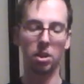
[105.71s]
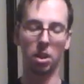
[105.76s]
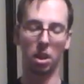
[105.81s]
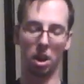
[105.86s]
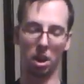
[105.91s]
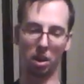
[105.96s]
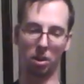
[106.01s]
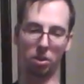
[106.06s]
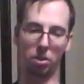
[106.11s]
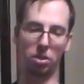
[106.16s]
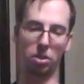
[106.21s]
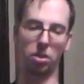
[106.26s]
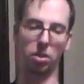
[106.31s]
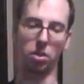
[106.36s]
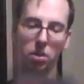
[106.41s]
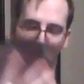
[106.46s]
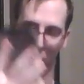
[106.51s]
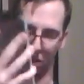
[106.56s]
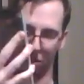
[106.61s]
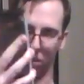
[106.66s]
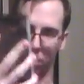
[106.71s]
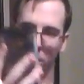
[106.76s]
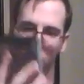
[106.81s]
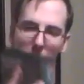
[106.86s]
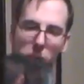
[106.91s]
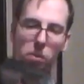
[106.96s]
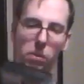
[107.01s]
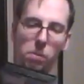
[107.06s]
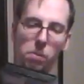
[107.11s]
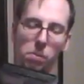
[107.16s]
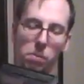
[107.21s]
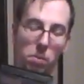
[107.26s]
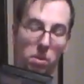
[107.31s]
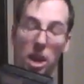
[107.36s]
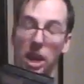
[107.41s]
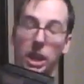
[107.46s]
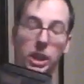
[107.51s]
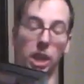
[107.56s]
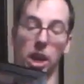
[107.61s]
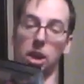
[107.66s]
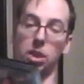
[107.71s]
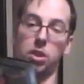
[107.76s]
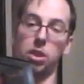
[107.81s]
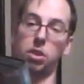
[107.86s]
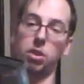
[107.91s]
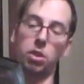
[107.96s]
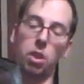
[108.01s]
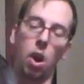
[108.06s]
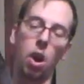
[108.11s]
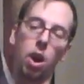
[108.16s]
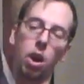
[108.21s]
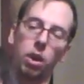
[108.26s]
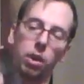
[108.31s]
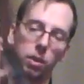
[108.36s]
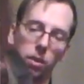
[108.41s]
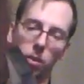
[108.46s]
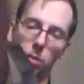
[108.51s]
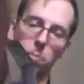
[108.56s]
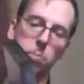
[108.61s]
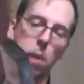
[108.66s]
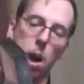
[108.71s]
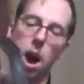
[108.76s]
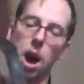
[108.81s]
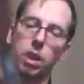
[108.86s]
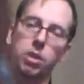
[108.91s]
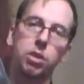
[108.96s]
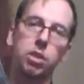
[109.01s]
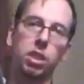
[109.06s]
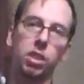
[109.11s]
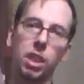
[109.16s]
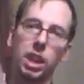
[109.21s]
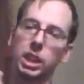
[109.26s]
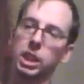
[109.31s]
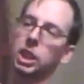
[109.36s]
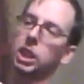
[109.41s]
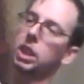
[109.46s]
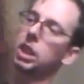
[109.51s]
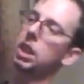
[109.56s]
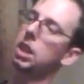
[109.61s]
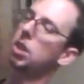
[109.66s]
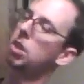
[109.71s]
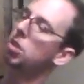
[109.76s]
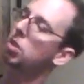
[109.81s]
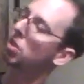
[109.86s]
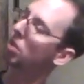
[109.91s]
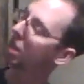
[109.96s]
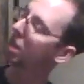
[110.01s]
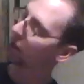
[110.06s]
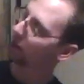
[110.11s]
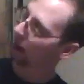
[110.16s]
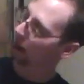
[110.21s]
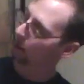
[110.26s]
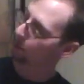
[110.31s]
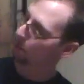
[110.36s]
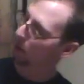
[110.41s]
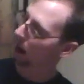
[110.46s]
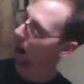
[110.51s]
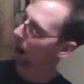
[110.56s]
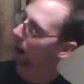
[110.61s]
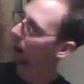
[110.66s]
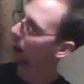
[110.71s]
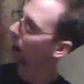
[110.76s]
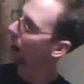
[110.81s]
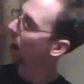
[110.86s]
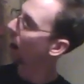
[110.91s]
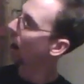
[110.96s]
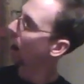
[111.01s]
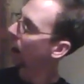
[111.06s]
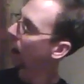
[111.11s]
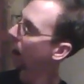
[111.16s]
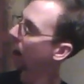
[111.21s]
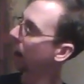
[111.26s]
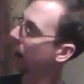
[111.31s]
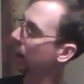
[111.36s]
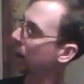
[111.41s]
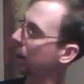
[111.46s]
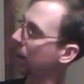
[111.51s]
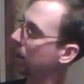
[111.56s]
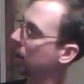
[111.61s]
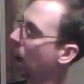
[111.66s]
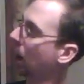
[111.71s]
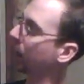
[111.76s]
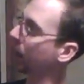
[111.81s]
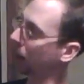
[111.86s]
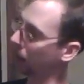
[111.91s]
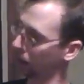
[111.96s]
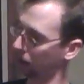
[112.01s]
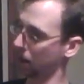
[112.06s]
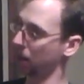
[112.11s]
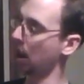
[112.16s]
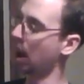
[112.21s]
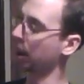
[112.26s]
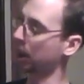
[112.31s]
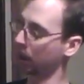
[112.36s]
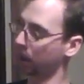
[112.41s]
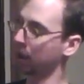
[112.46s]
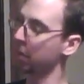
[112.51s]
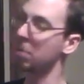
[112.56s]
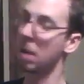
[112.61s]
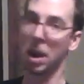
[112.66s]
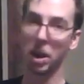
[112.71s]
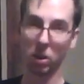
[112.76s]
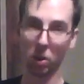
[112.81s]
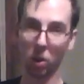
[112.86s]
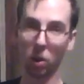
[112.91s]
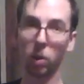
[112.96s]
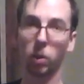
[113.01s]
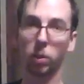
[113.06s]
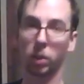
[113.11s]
Sega Genesis cart box collection, is Steel Empire. And he did tell me it did not come with manual,